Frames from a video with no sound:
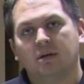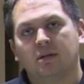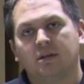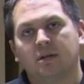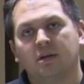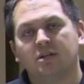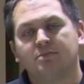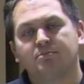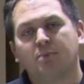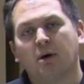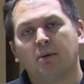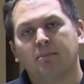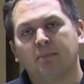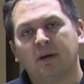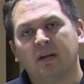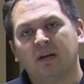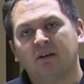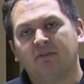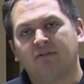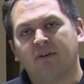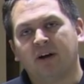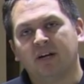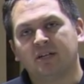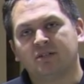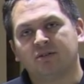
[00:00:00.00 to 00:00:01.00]
Those pump
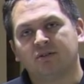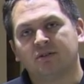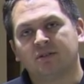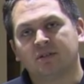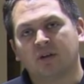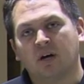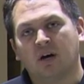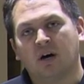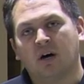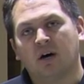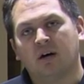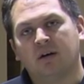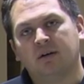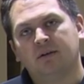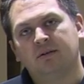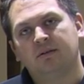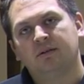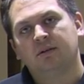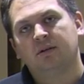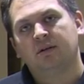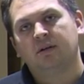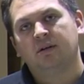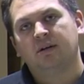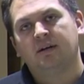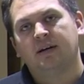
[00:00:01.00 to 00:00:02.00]
manufacturers are
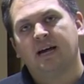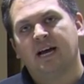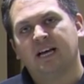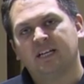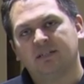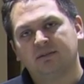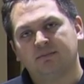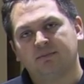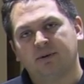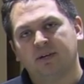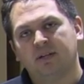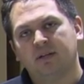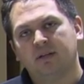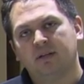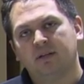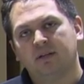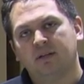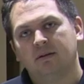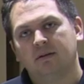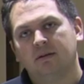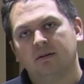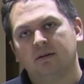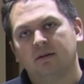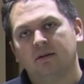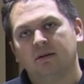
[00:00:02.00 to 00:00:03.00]
Aspen,
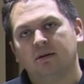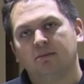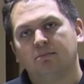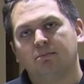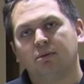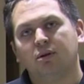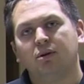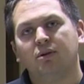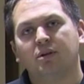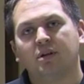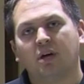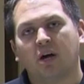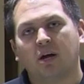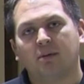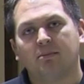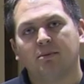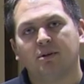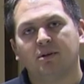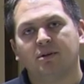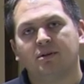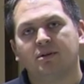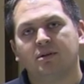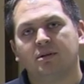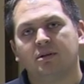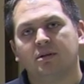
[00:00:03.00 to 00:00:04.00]
Blue
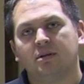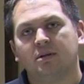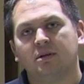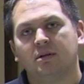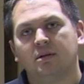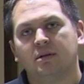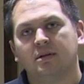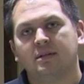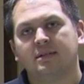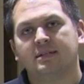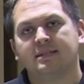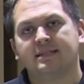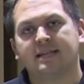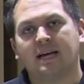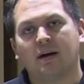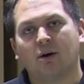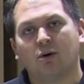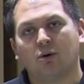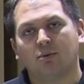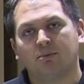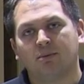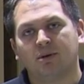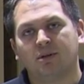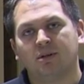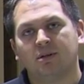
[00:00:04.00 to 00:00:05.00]
Diamond,
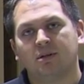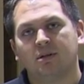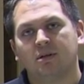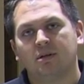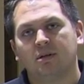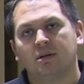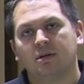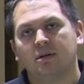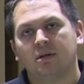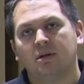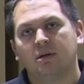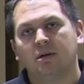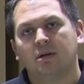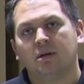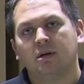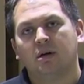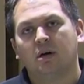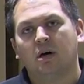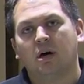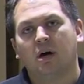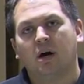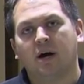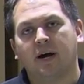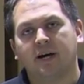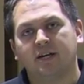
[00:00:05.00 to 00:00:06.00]
Sauermann,
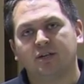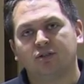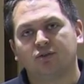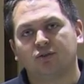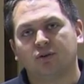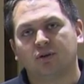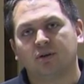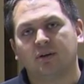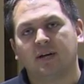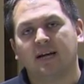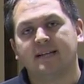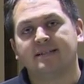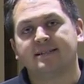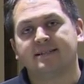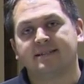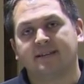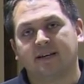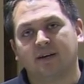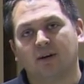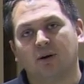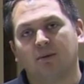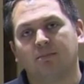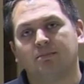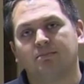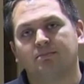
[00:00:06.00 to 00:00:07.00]
Hydron and
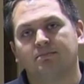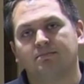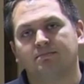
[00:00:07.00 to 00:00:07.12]
Sikon.